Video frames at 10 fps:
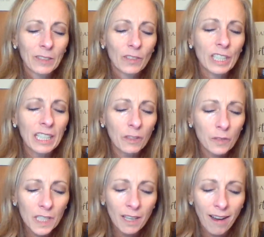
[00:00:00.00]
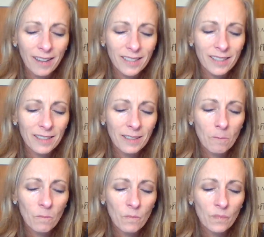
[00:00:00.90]
for gifting us
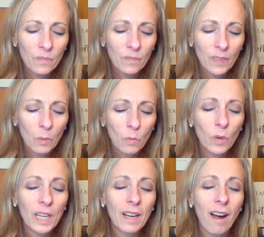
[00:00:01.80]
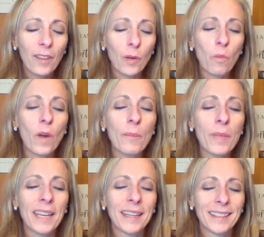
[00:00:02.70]
we are the
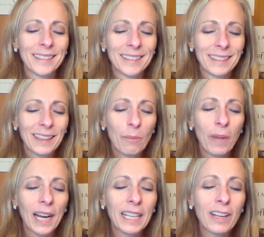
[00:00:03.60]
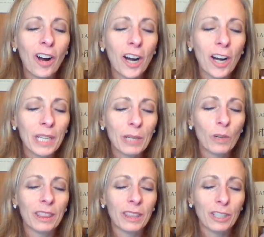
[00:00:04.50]
women, the mighty army
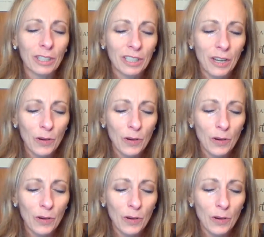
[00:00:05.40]
with the good